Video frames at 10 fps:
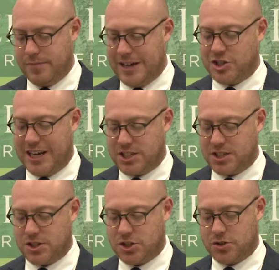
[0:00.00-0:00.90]
adjacent
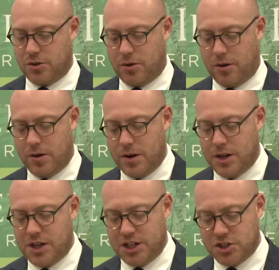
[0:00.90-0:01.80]
to the store.
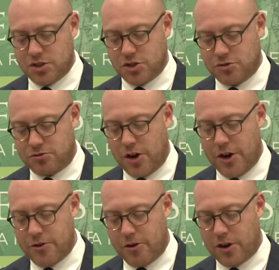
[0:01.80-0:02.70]
Is the store
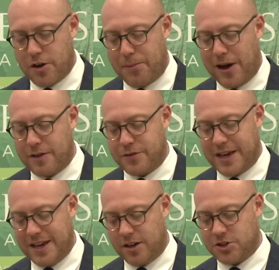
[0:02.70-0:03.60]
owner or occupier of a
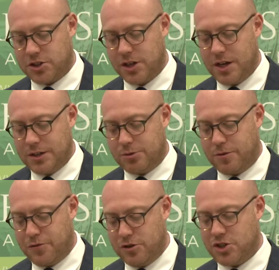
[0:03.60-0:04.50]
kiosk to
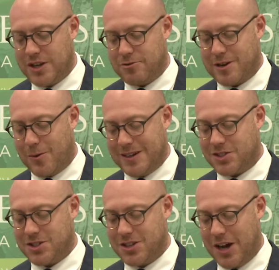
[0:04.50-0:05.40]
refuse a
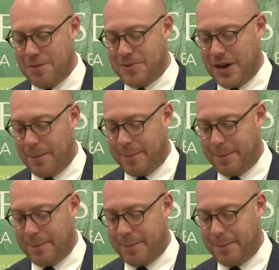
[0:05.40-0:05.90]
request to open a